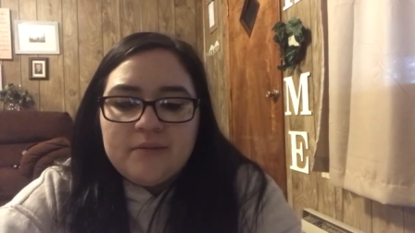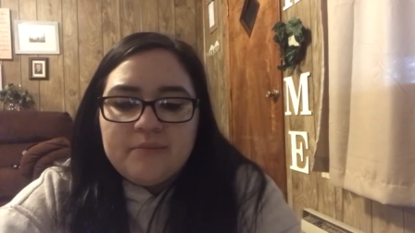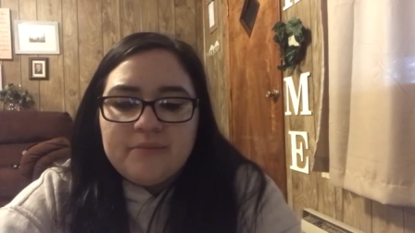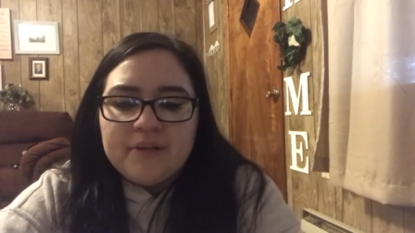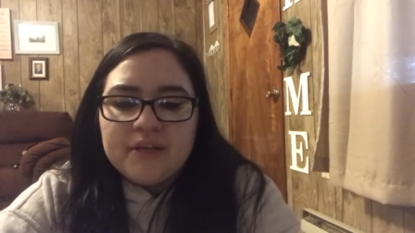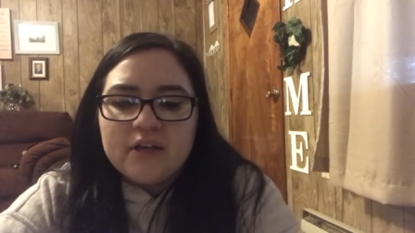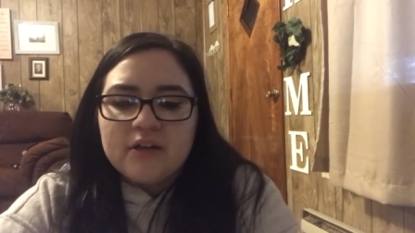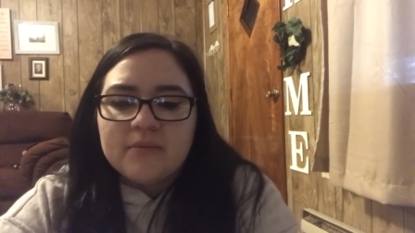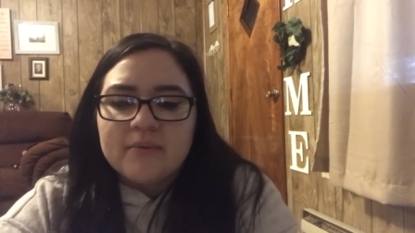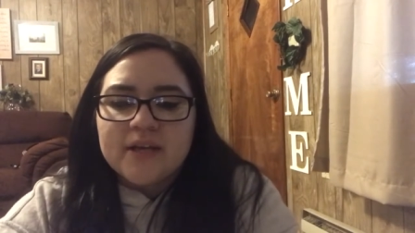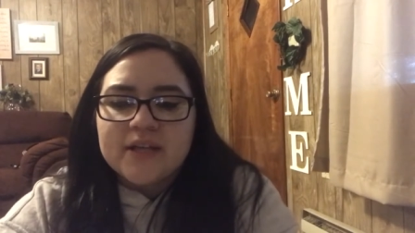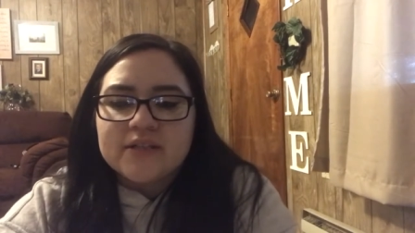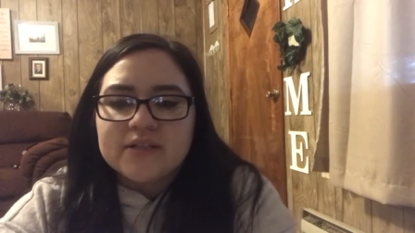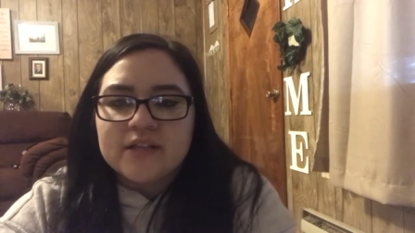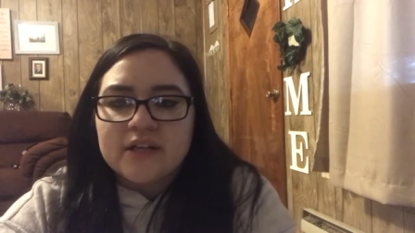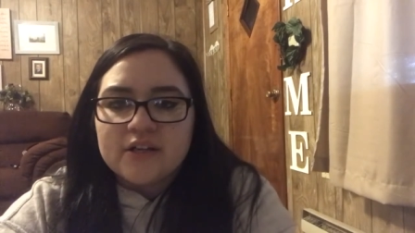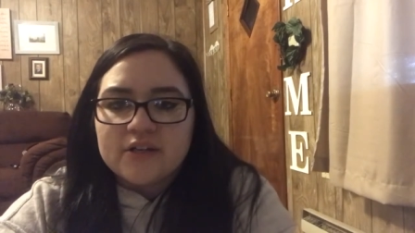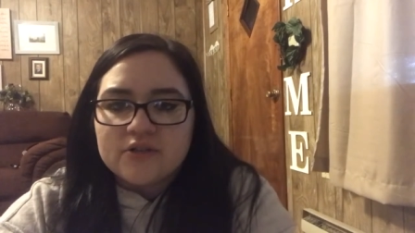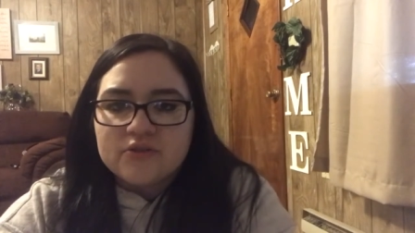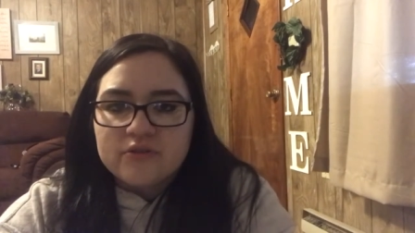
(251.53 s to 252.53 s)
bigger
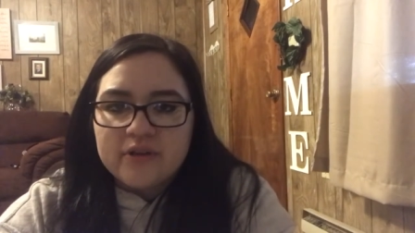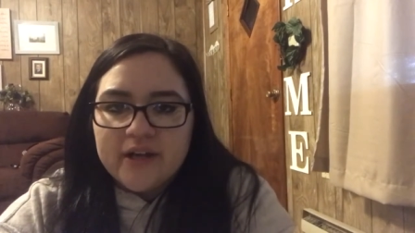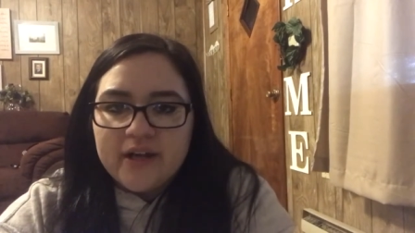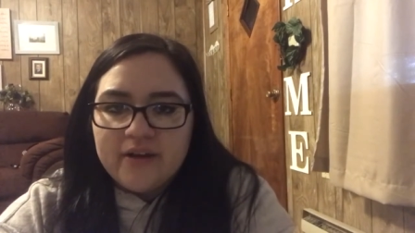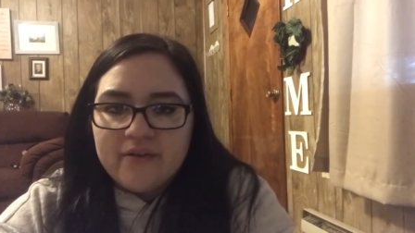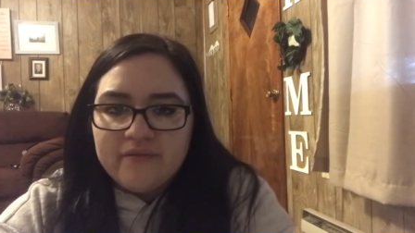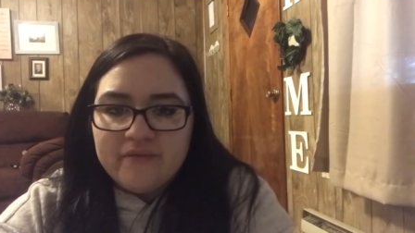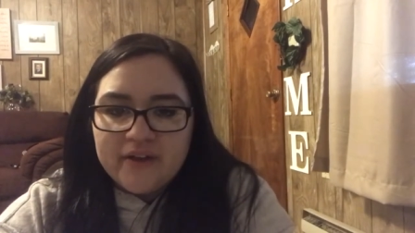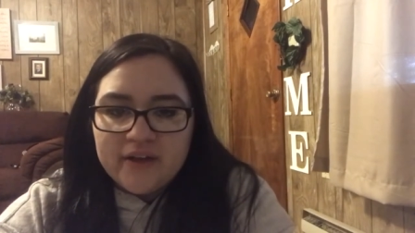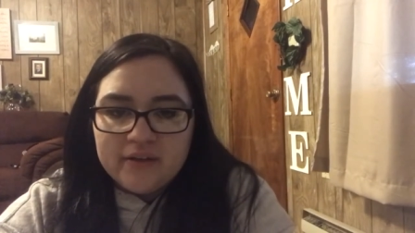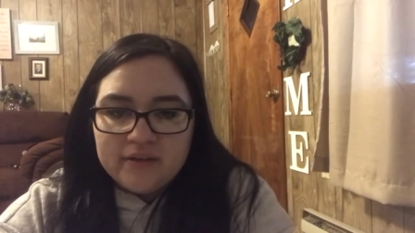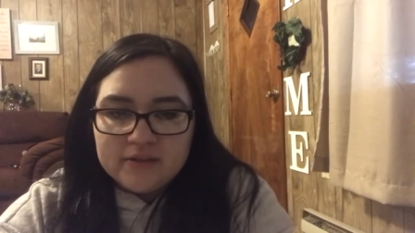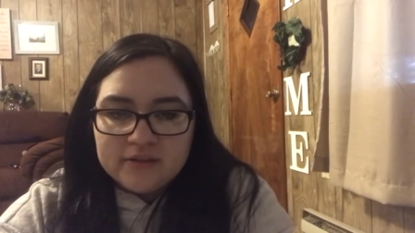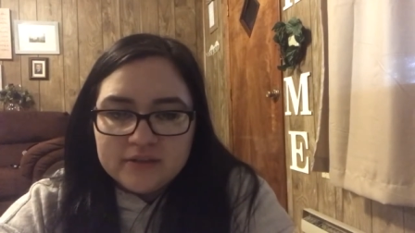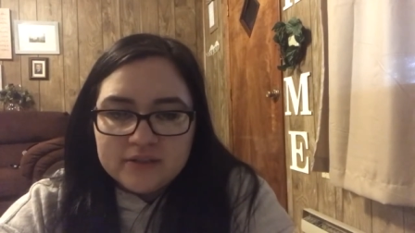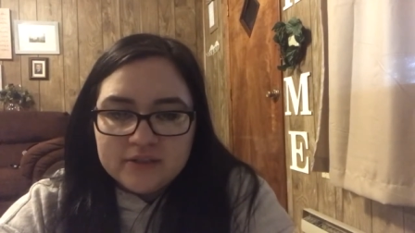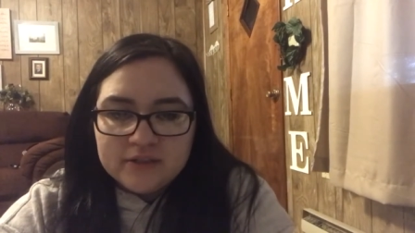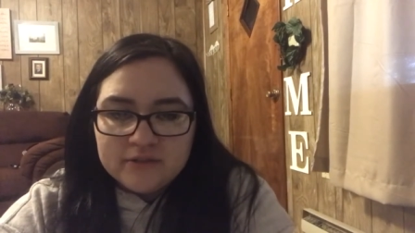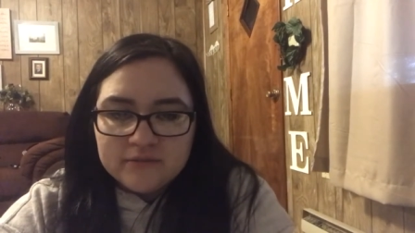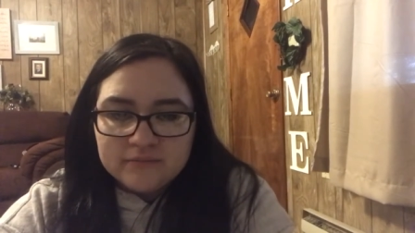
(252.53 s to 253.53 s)
mascaras dry out
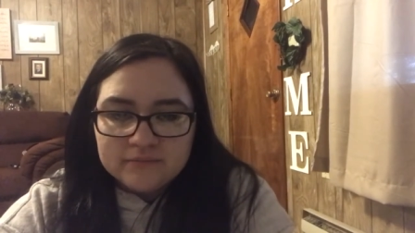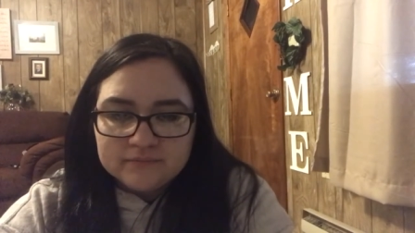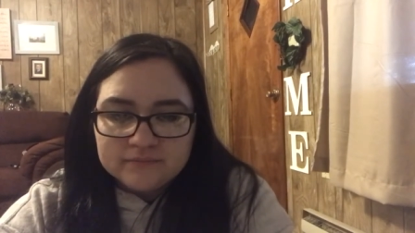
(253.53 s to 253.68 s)
fast.